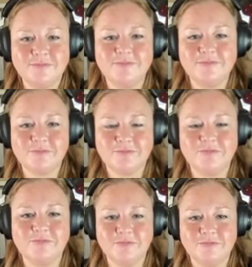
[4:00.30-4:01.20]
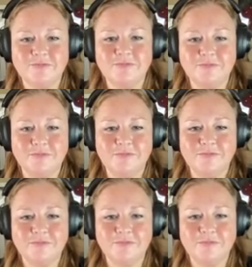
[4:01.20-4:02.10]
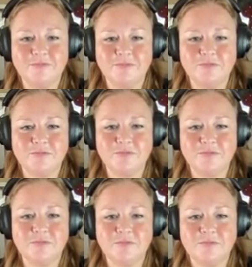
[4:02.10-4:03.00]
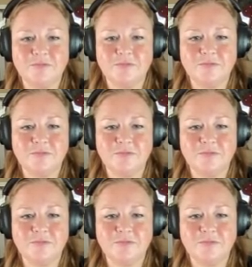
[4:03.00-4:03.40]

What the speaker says: No words are spoken by the person on screen.